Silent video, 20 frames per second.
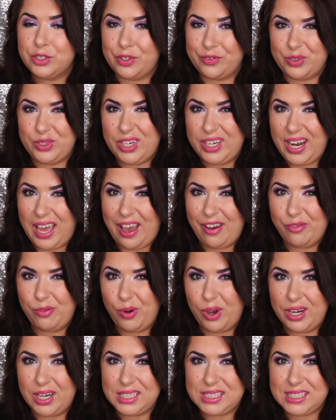So if you didn't
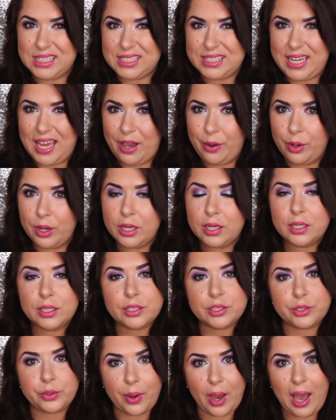have one until now,
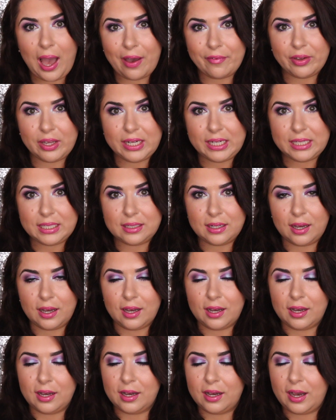you have it
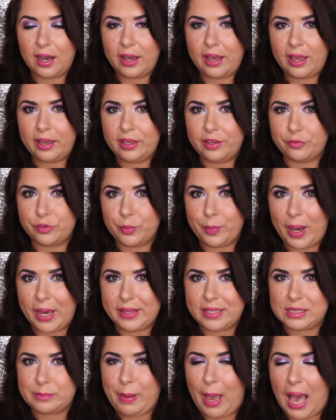uh, if you
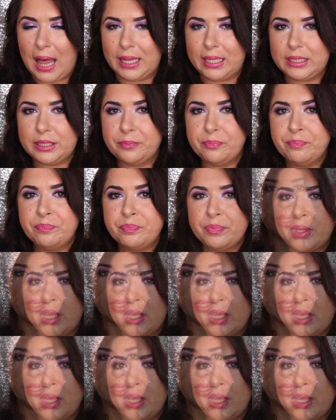buy this palette.